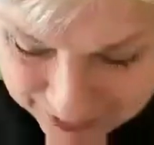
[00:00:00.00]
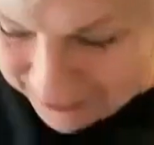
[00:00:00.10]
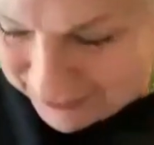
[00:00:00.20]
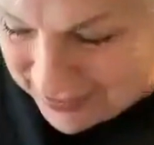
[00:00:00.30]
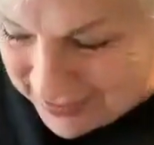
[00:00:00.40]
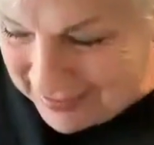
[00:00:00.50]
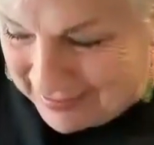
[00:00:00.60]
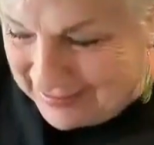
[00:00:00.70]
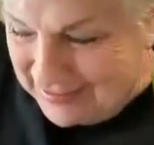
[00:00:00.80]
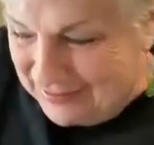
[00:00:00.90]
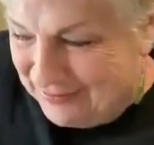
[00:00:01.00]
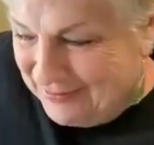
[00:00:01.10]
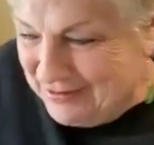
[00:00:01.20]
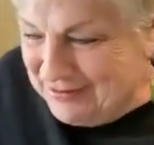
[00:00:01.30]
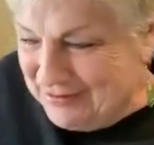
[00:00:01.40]
know. I
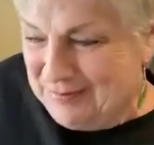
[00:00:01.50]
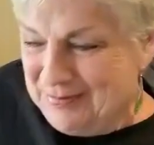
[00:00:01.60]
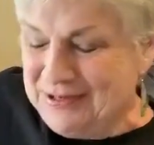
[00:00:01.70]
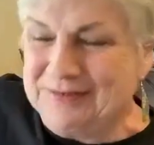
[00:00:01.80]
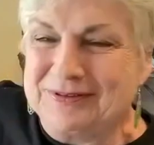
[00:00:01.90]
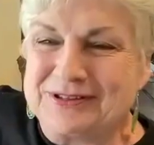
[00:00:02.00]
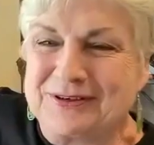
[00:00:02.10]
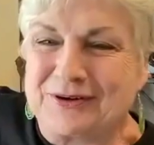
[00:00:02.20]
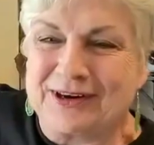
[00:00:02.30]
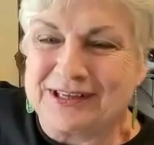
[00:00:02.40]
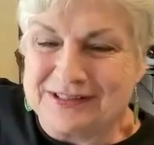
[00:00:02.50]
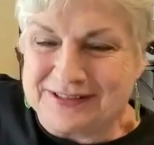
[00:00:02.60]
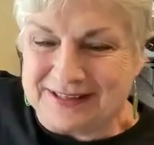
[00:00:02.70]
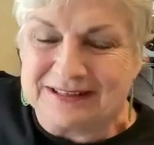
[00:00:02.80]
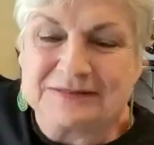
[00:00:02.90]
don't know. Uh,
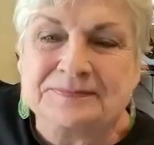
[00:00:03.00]
crazy.